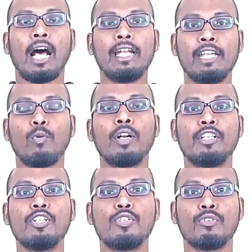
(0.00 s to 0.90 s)
and he
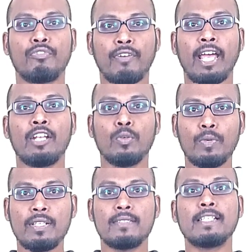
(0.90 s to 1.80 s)
wanted to find who
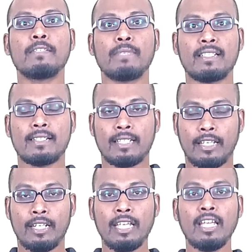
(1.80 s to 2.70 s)
is this Mrs.
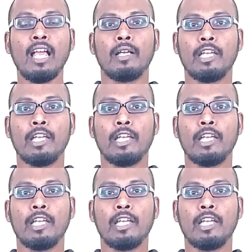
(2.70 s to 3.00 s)
Kenny.